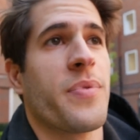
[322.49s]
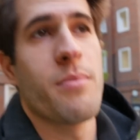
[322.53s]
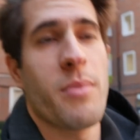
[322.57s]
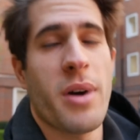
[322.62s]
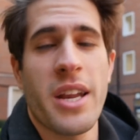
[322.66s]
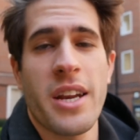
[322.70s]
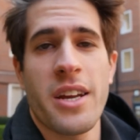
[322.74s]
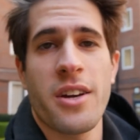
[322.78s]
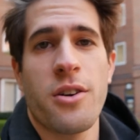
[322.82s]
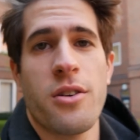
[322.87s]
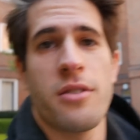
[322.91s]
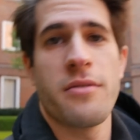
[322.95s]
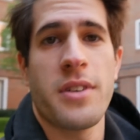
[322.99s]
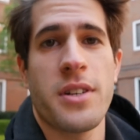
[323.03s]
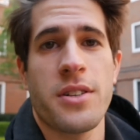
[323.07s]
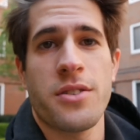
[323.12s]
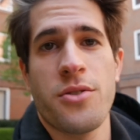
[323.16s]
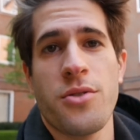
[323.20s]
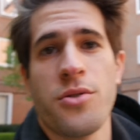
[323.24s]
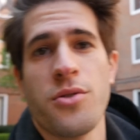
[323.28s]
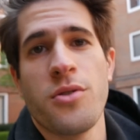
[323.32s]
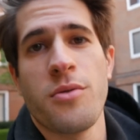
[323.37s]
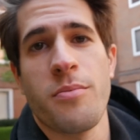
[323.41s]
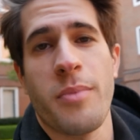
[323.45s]
I'm heading over
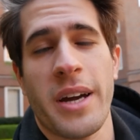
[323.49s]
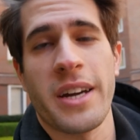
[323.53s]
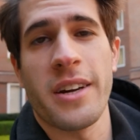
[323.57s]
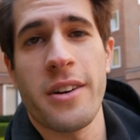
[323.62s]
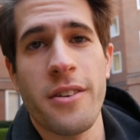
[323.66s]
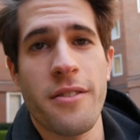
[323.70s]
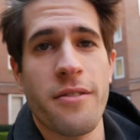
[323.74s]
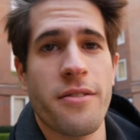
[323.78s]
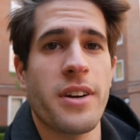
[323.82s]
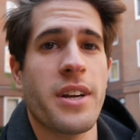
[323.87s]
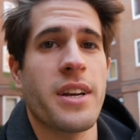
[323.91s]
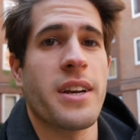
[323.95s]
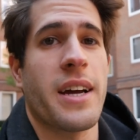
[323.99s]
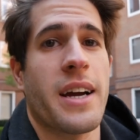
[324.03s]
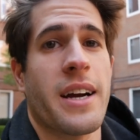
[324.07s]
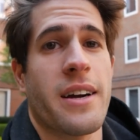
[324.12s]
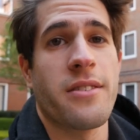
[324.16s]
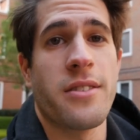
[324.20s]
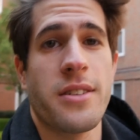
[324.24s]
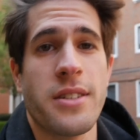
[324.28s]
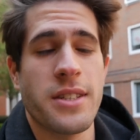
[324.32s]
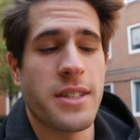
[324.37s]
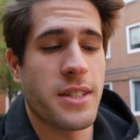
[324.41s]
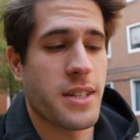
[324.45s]
to my good friend
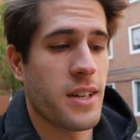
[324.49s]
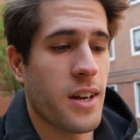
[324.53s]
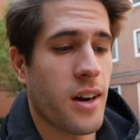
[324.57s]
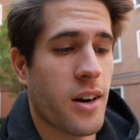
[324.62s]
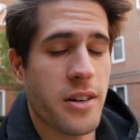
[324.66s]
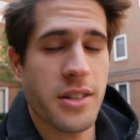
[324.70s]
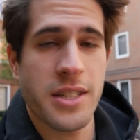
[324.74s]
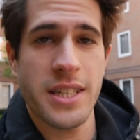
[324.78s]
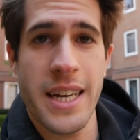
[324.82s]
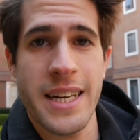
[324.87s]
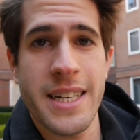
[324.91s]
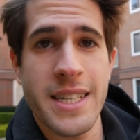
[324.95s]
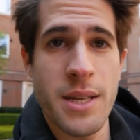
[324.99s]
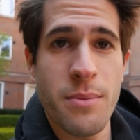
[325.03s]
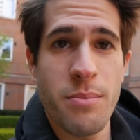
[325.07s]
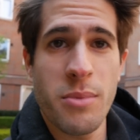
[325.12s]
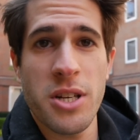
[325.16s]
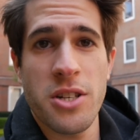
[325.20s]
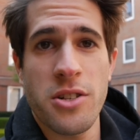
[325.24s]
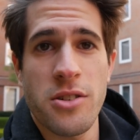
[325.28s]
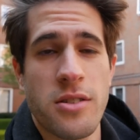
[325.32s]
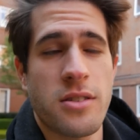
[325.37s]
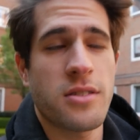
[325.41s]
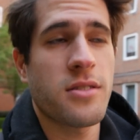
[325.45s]
Arun's art
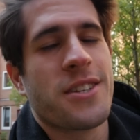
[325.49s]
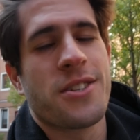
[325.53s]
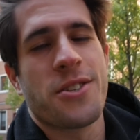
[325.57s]
exhibition,